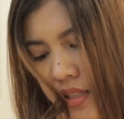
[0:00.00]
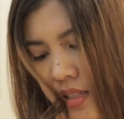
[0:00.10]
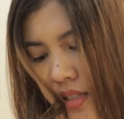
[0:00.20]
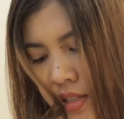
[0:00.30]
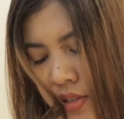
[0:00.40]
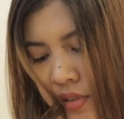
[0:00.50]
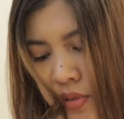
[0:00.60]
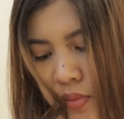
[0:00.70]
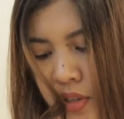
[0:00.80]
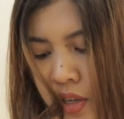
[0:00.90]
that the
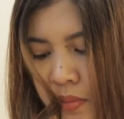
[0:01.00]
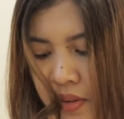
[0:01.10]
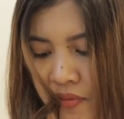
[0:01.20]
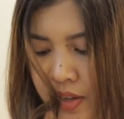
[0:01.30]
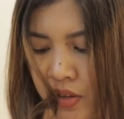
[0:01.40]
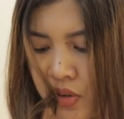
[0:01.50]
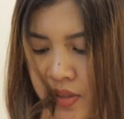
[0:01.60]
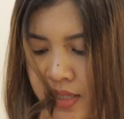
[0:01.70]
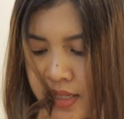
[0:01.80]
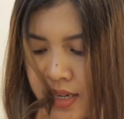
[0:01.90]
scissors will cut my finger
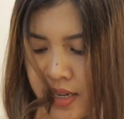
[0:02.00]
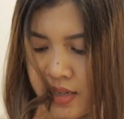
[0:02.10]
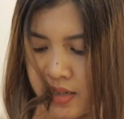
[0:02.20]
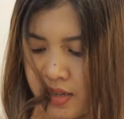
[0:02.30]
instead.